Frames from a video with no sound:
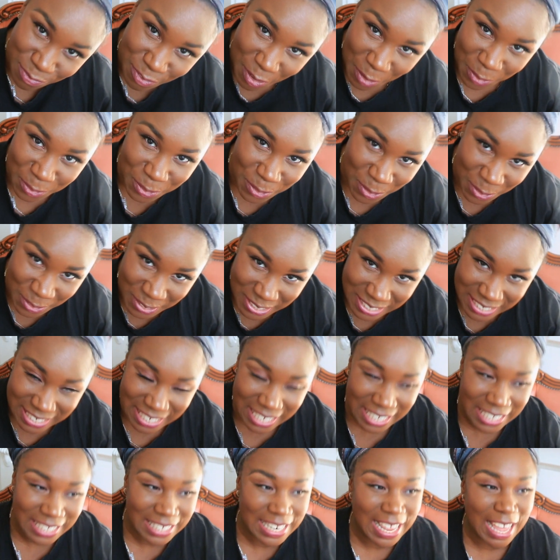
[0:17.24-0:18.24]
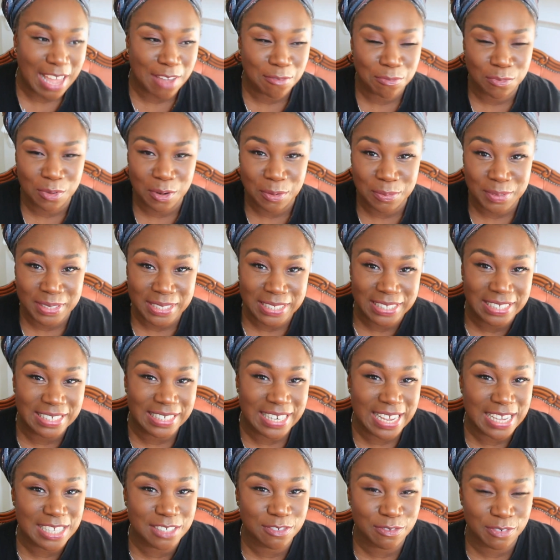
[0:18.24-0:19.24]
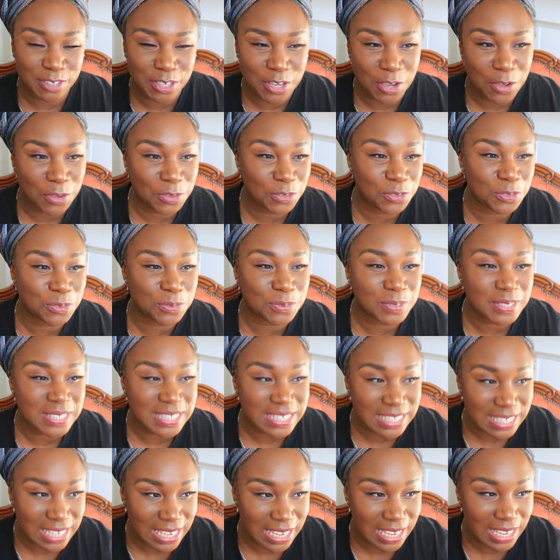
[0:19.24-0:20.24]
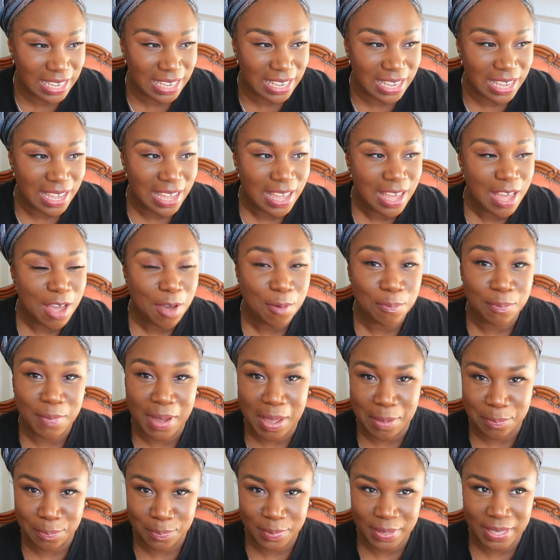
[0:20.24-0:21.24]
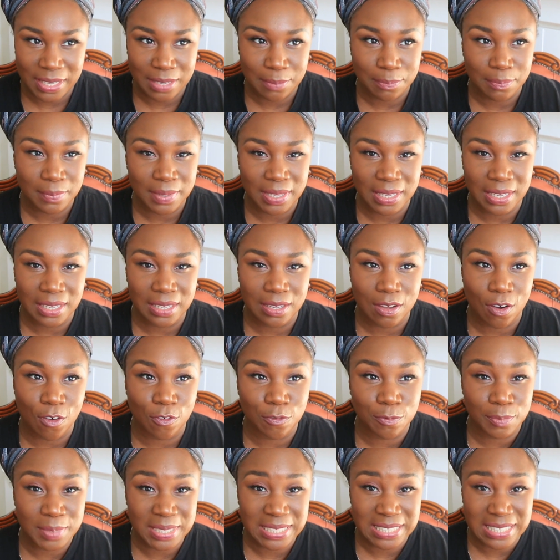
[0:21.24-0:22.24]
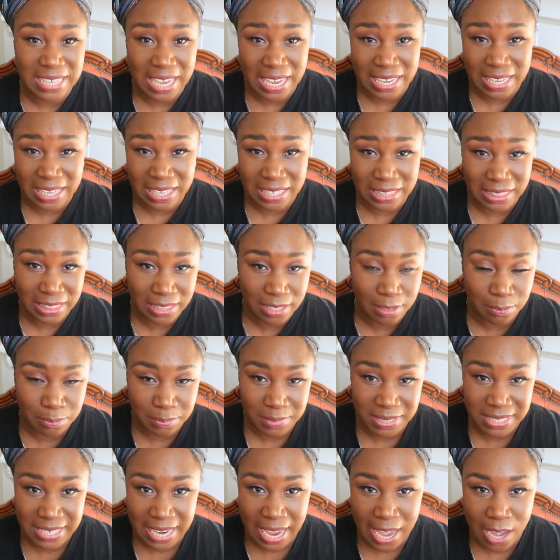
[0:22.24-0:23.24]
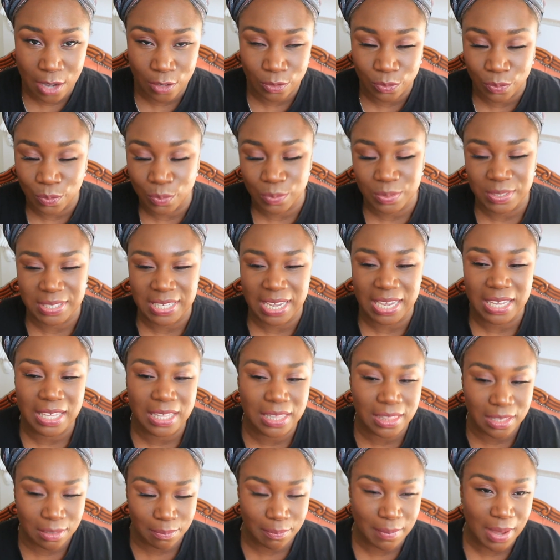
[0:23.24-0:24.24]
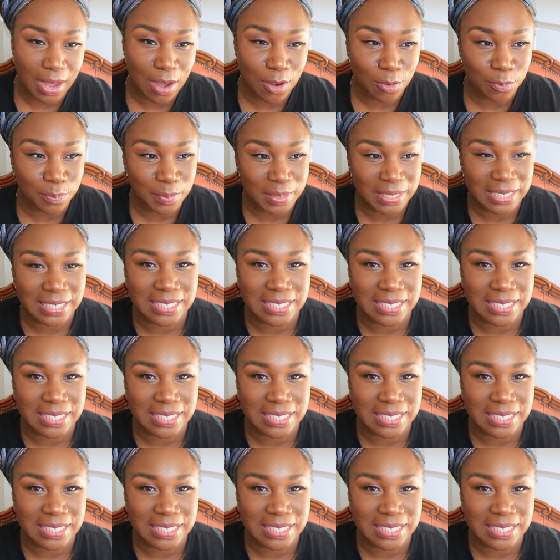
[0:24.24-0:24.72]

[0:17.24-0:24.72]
faux locks in, and probably the next video you see might be me taking them down or taking them out,